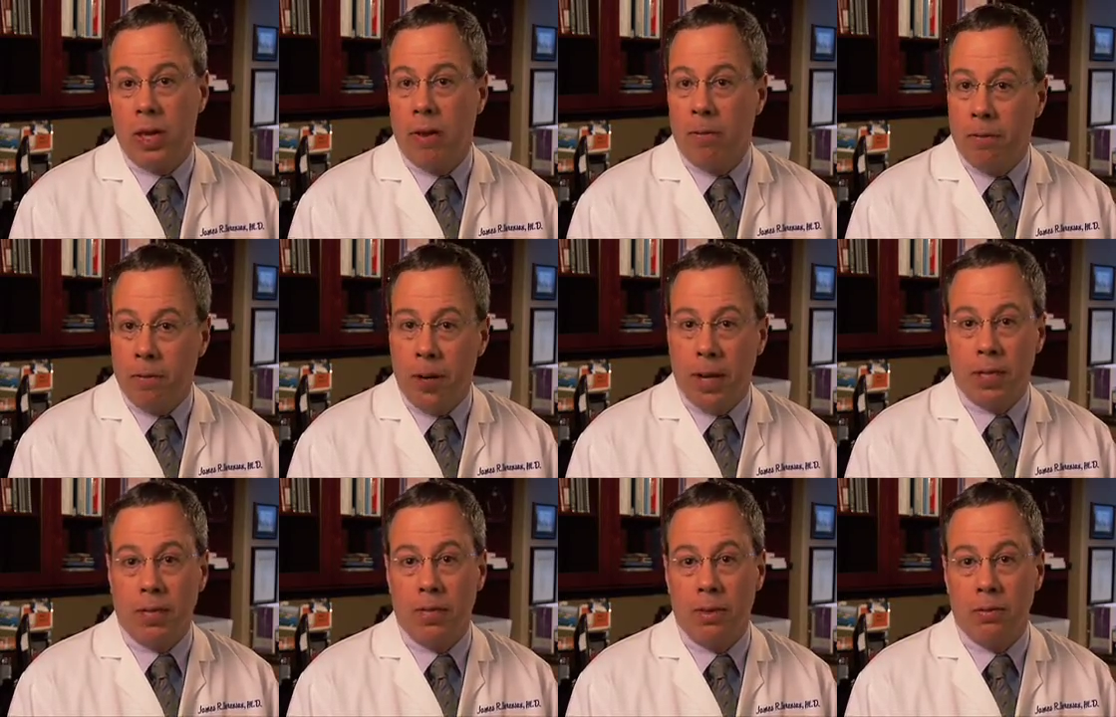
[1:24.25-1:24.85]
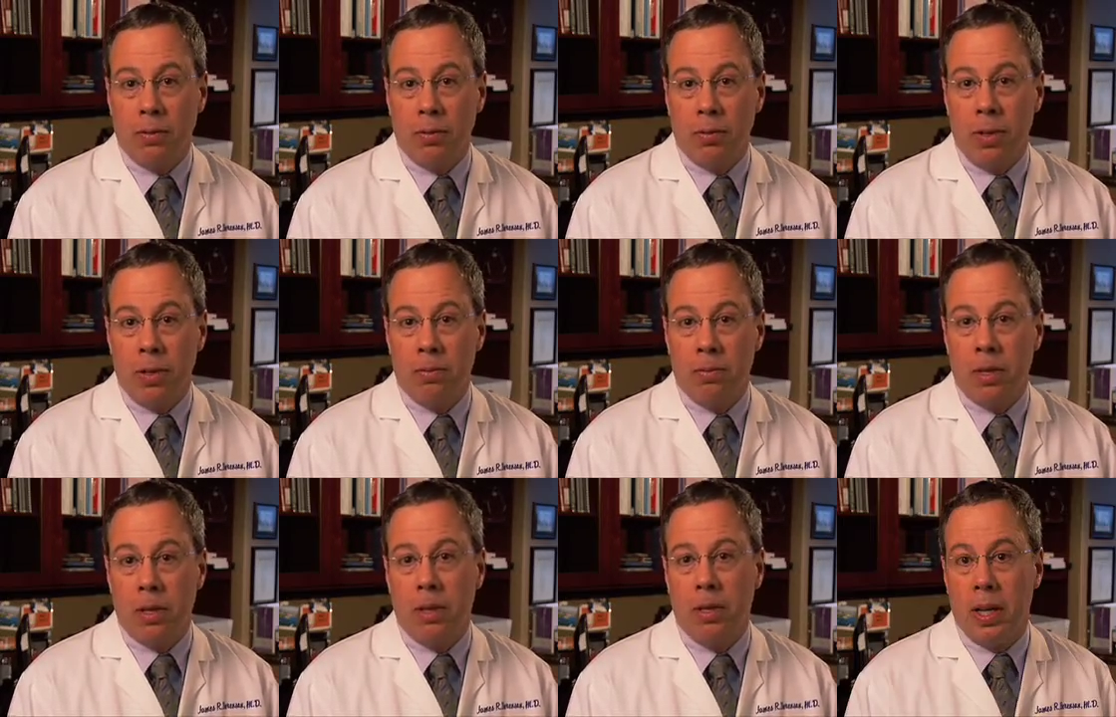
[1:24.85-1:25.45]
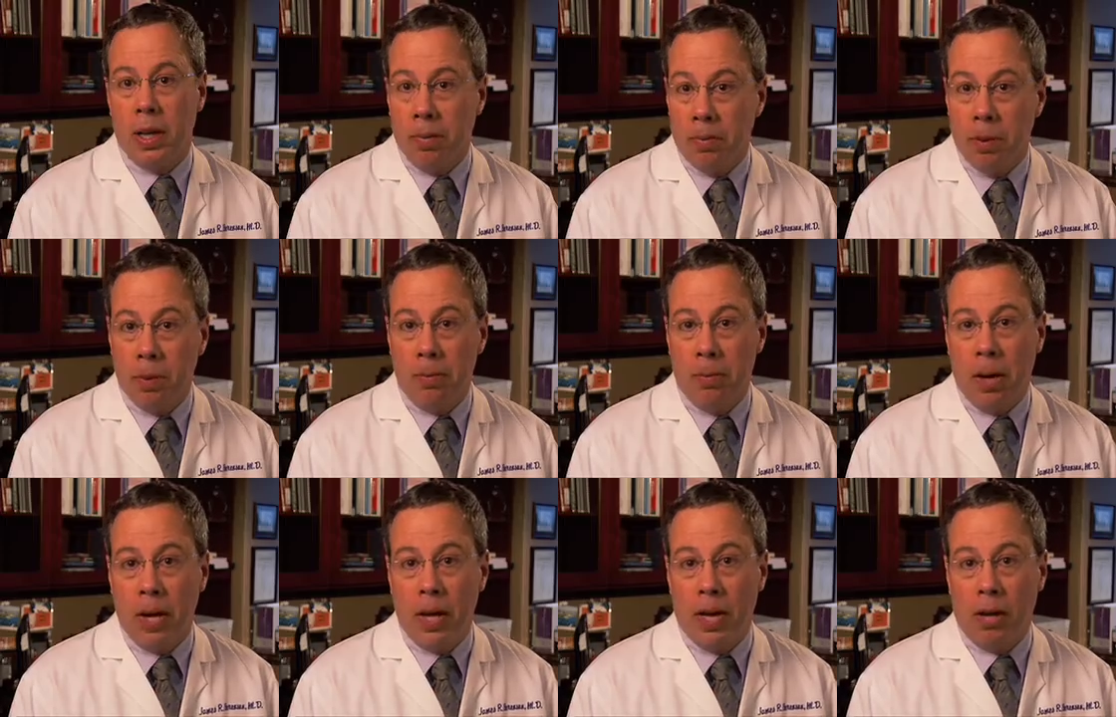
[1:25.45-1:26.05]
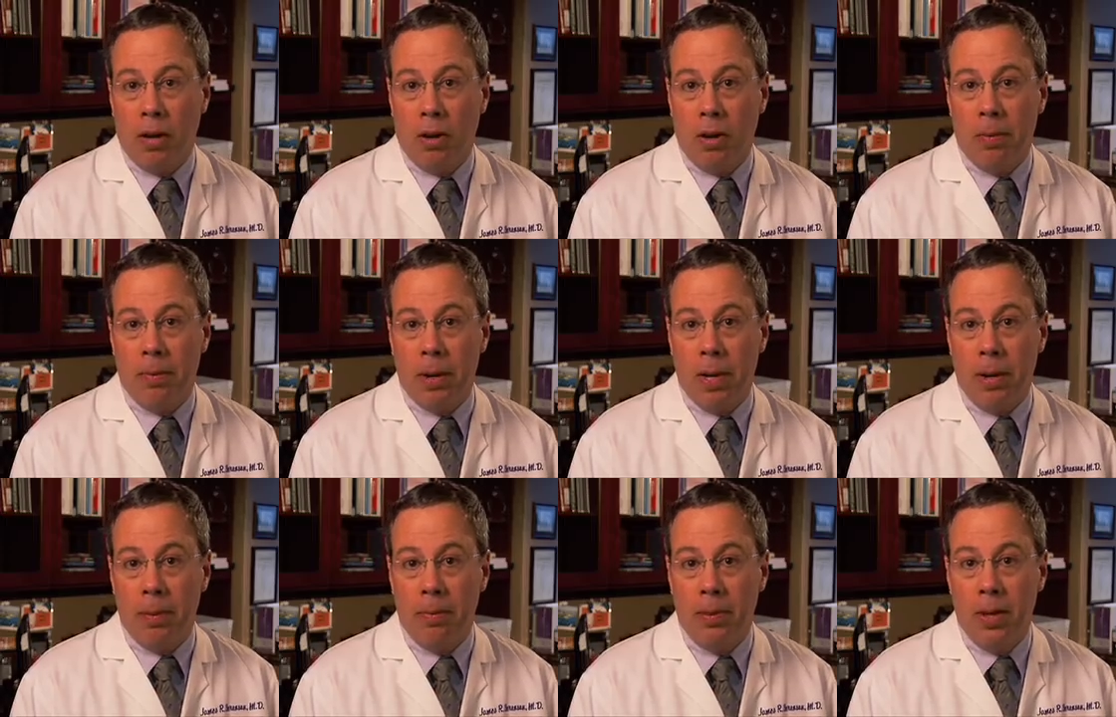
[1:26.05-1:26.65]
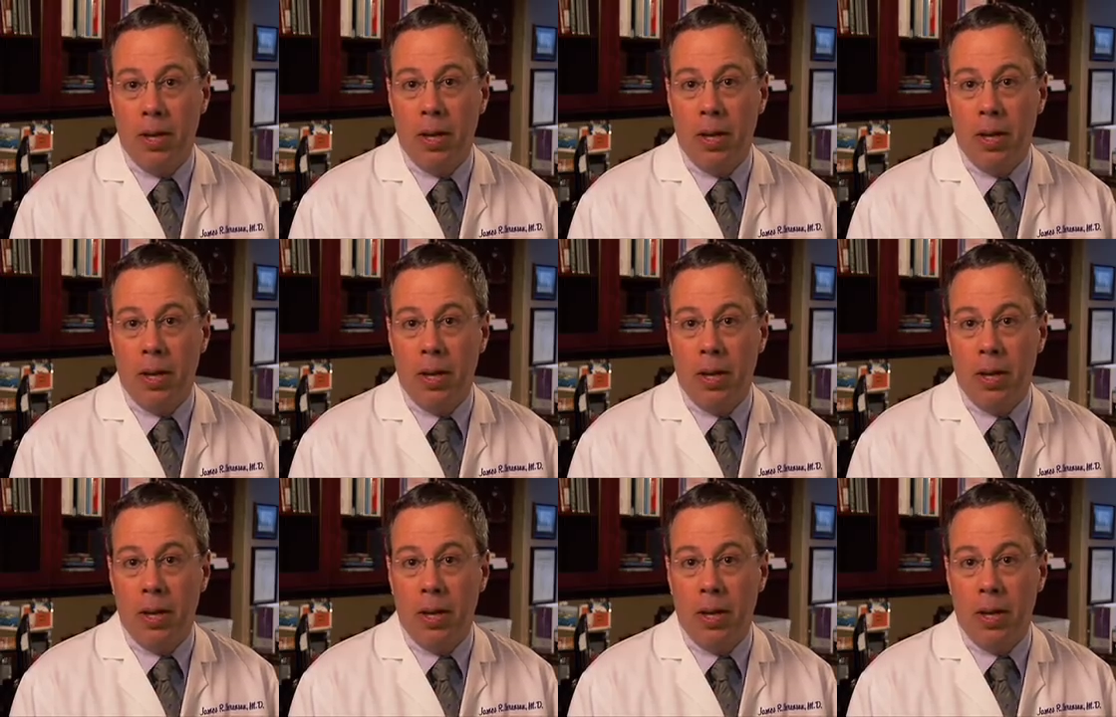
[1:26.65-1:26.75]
effective treatment of the myeloma,